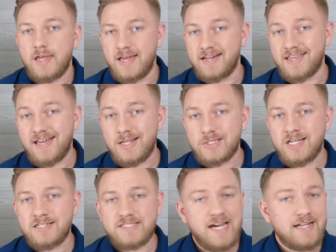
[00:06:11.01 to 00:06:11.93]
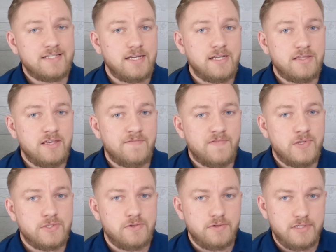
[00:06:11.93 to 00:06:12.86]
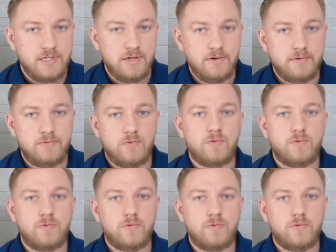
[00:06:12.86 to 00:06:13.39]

And again, it's not tied to anything physical here,